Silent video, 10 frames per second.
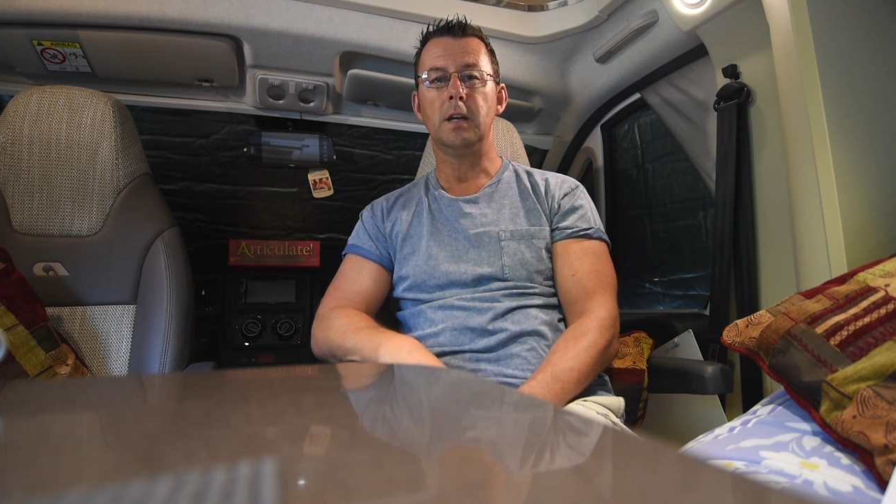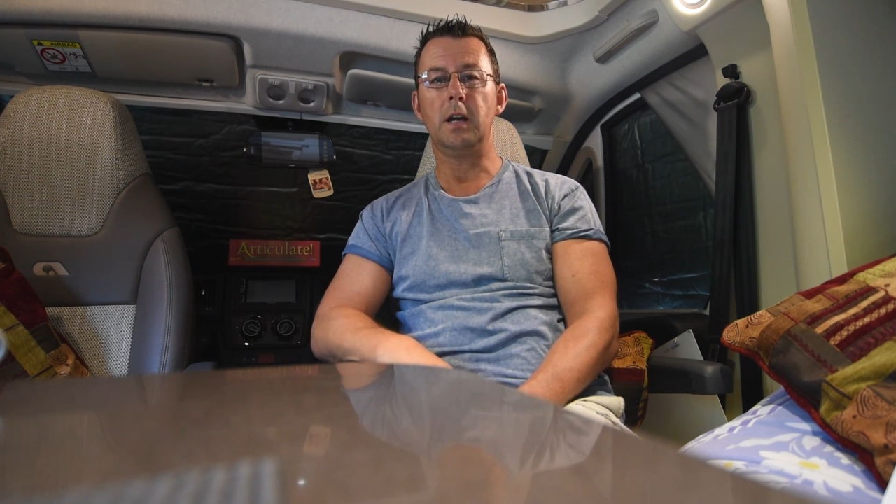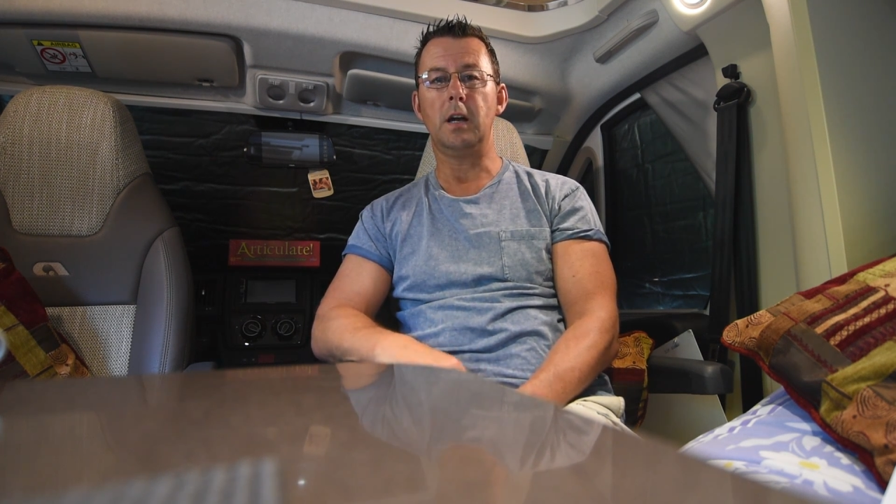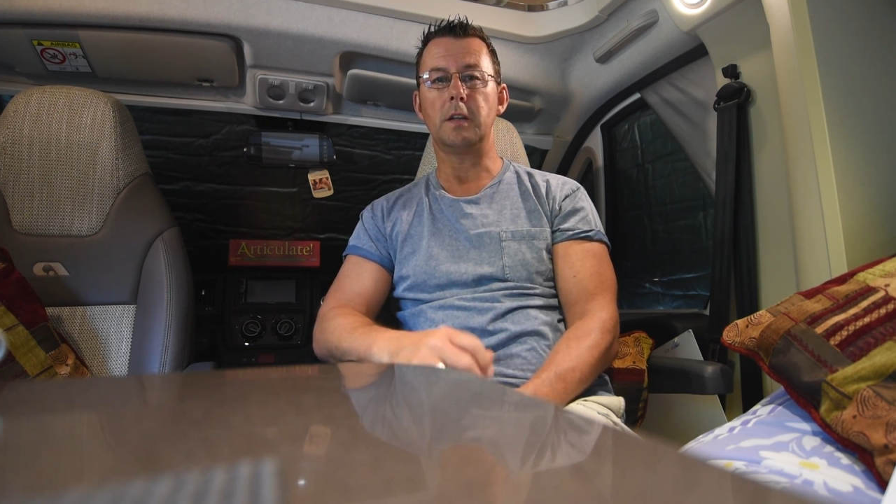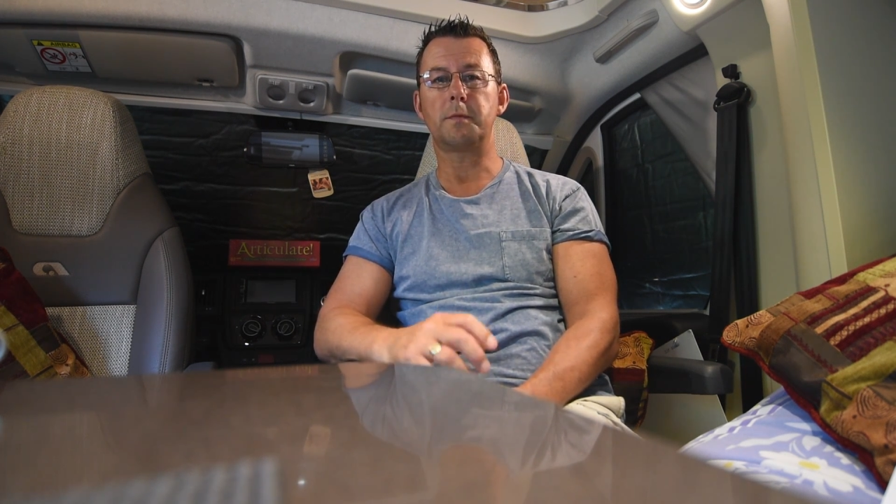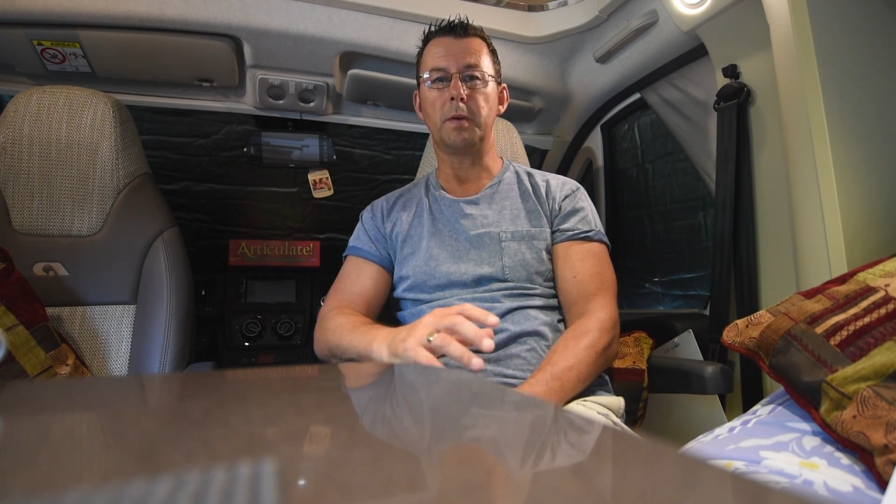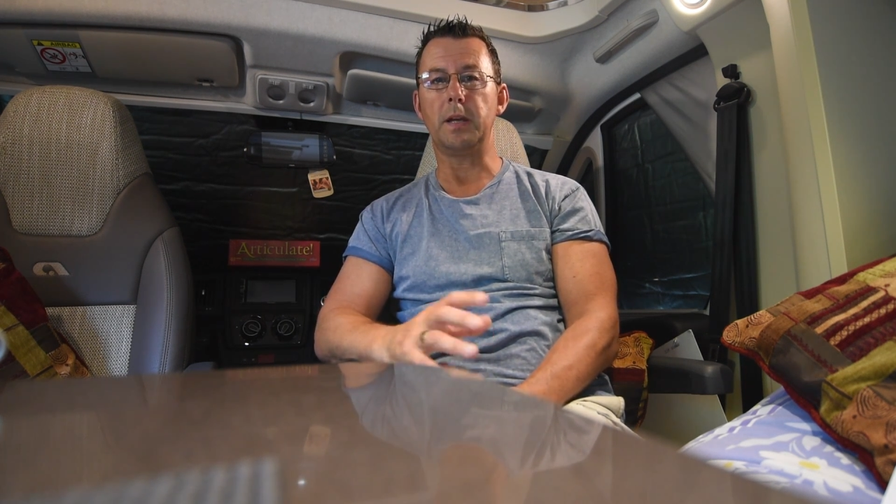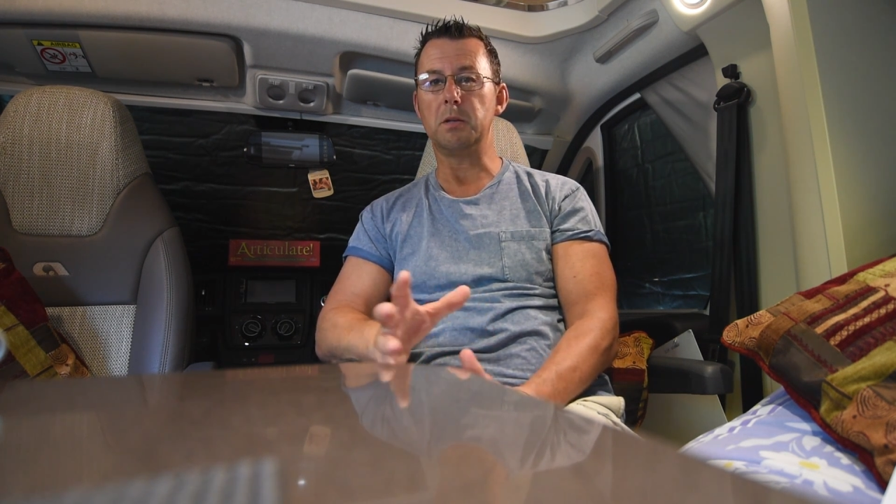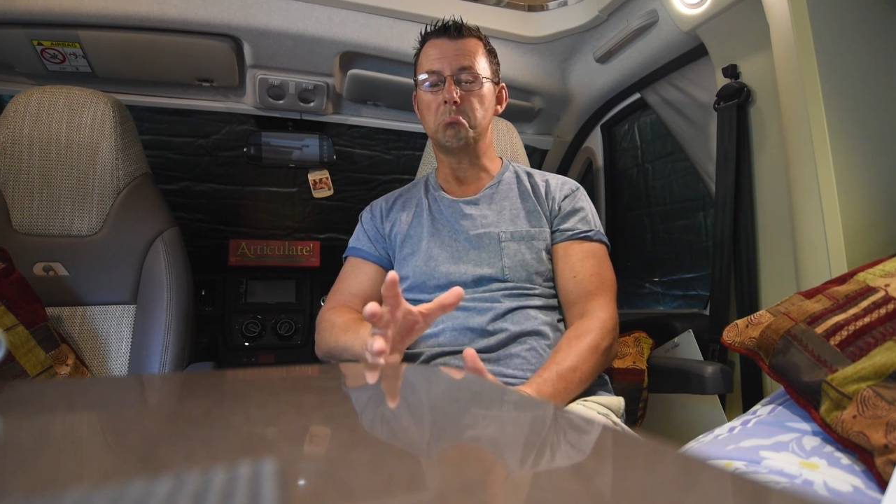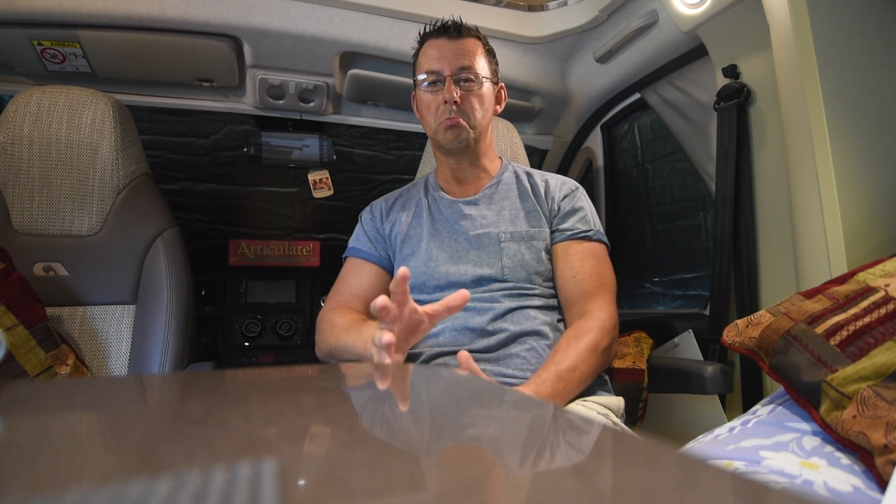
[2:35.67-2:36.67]
It's
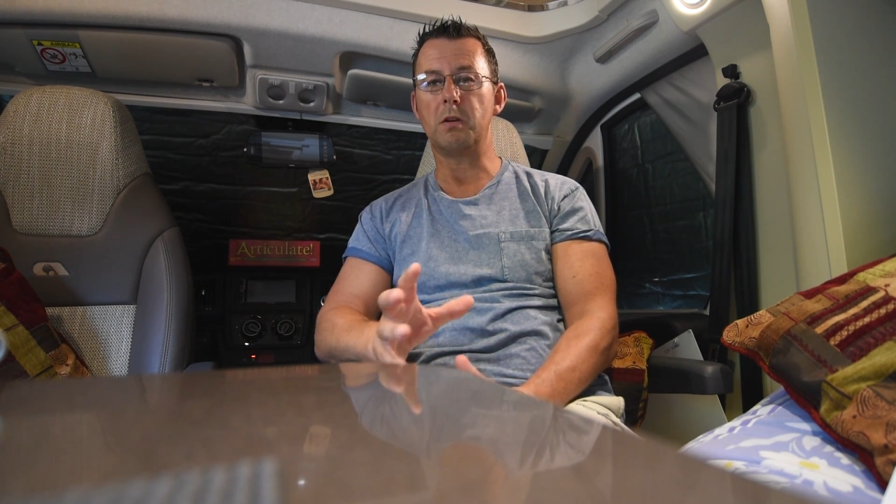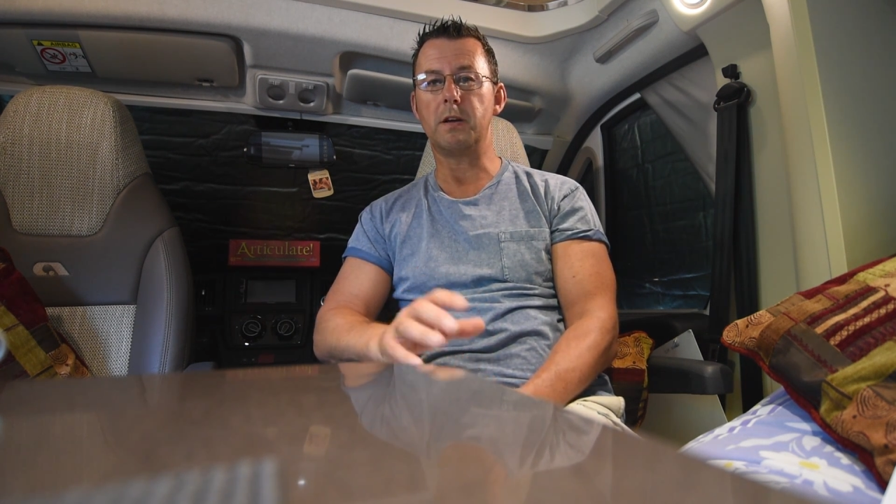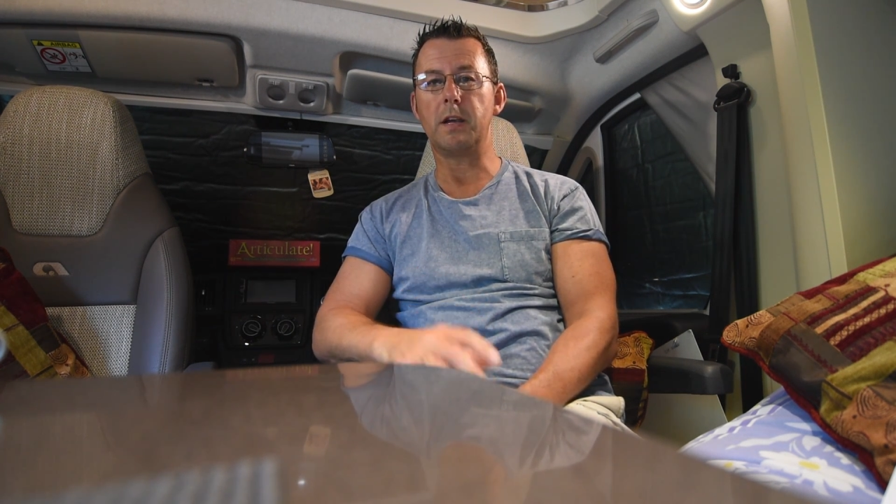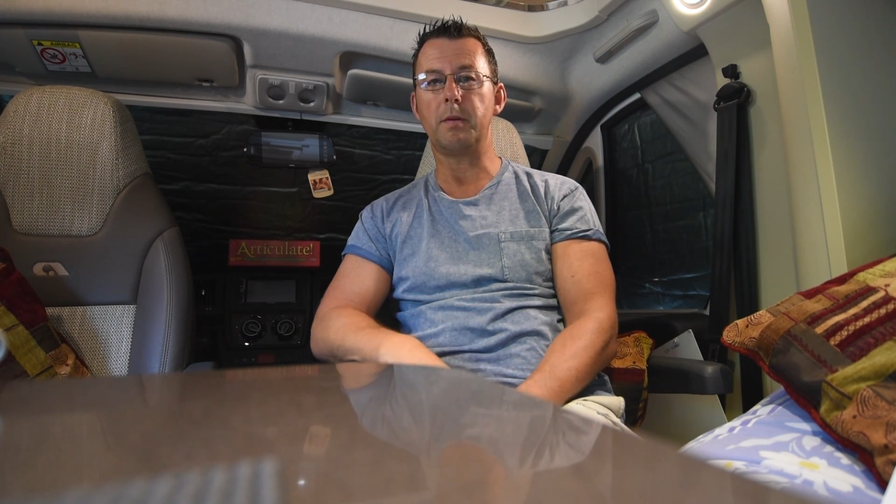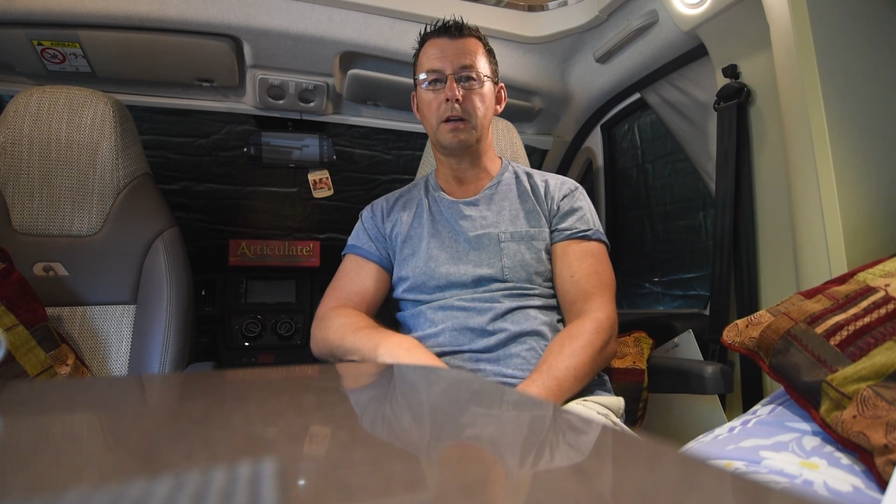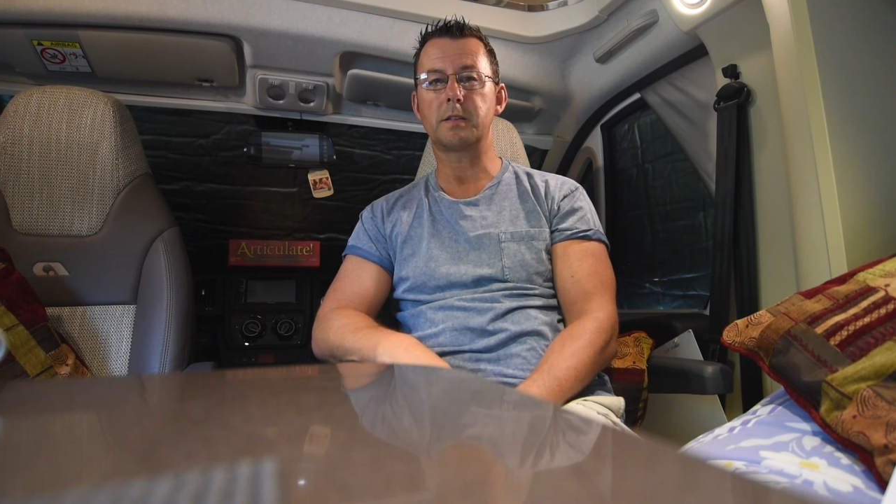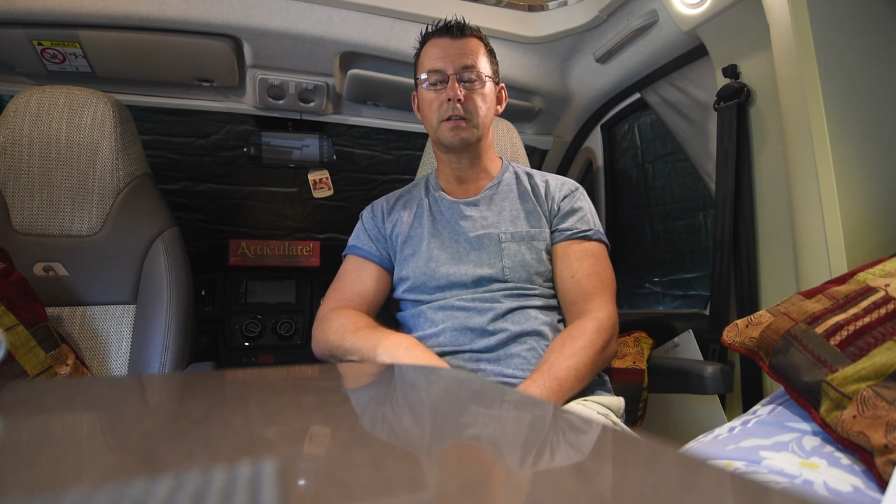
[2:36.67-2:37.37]
been around about